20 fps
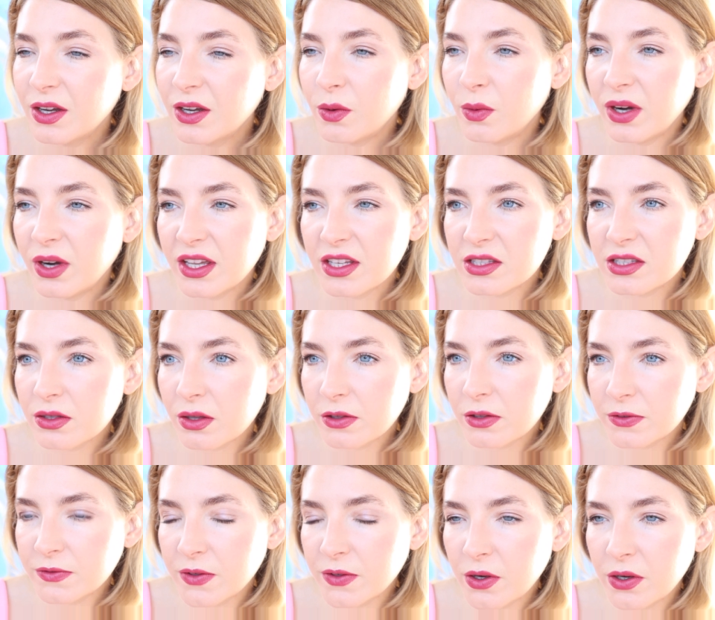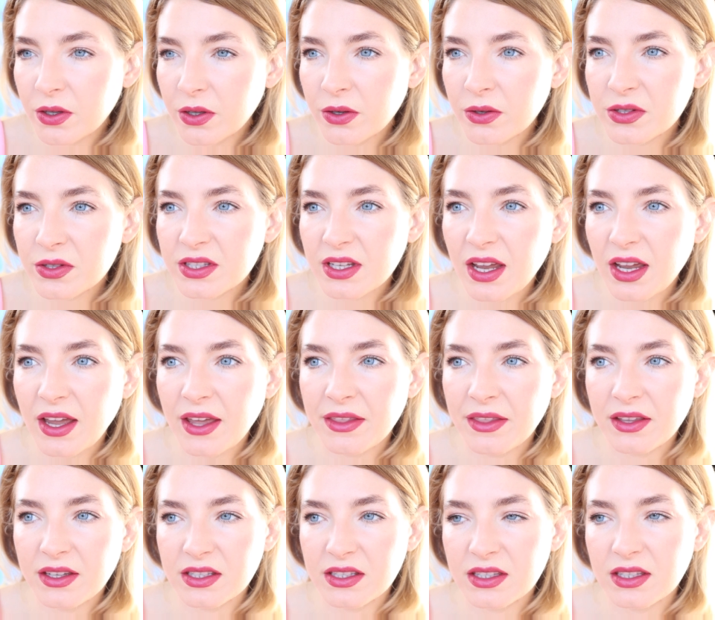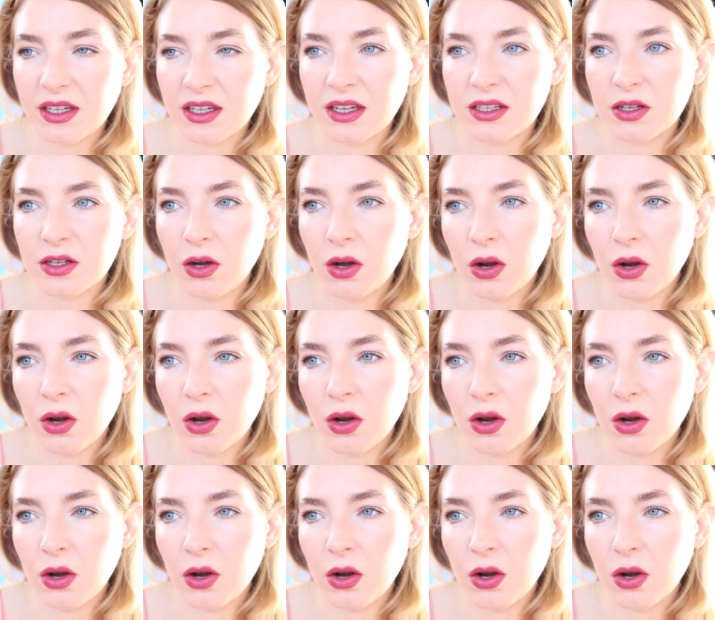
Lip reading: when I saw the photos and they said